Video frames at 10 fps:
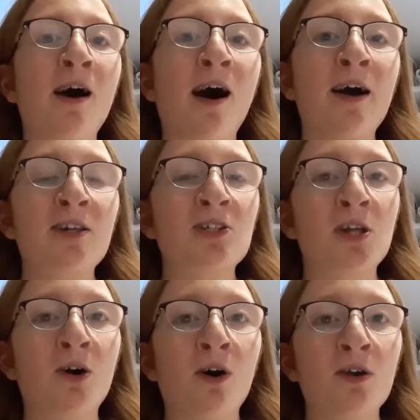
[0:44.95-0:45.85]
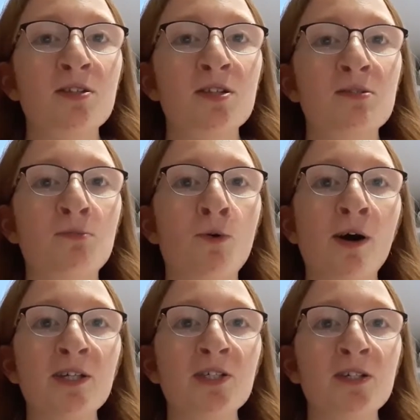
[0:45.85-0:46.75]
I actually got some
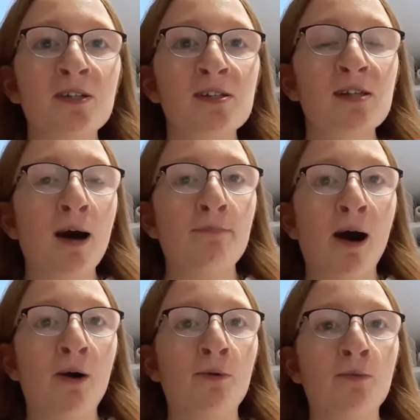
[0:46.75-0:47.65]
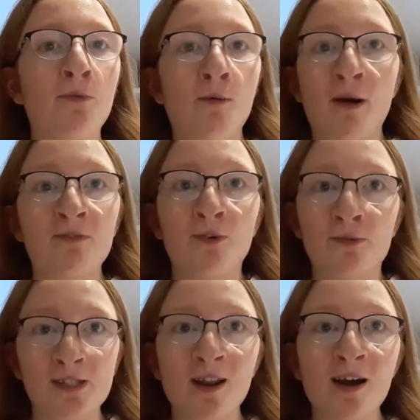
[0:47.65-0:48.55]
questions about what my foot
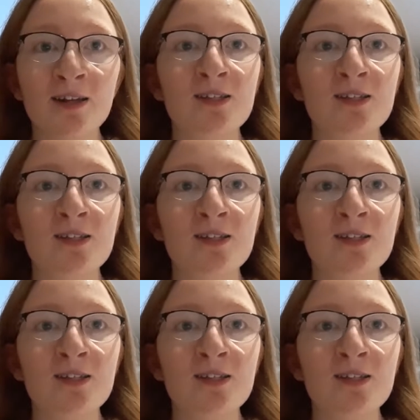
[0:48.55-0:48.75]
was like,